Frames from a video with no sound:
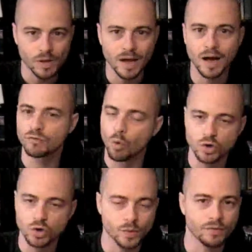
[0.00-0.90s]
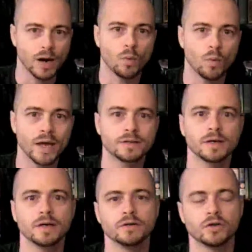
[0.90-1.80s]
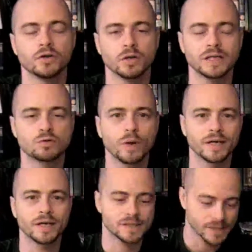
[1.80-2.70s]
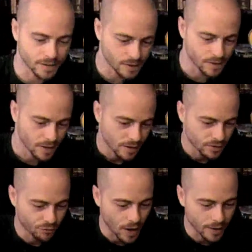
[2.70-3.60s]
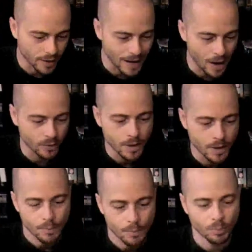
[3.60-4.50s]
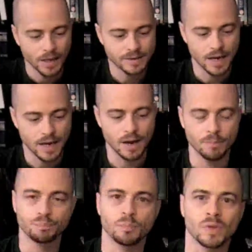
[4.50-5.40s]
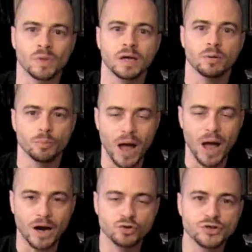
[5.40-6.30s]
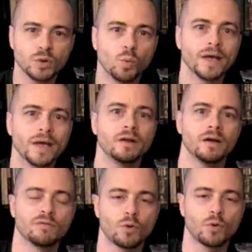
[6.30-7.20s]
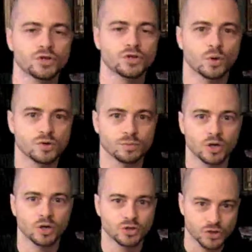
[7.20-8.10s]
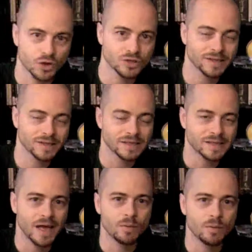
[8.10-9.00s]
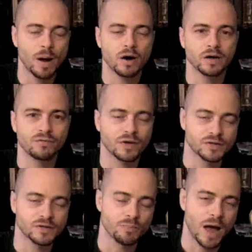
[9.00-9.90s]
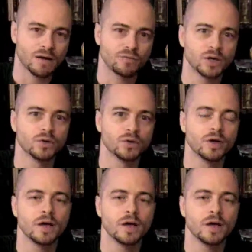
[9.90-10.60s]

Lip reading: Of course, we've got to wait till at least week 6 to find out. But the Packers did win. Of course, there were some concerns in this game about our defensive backfield.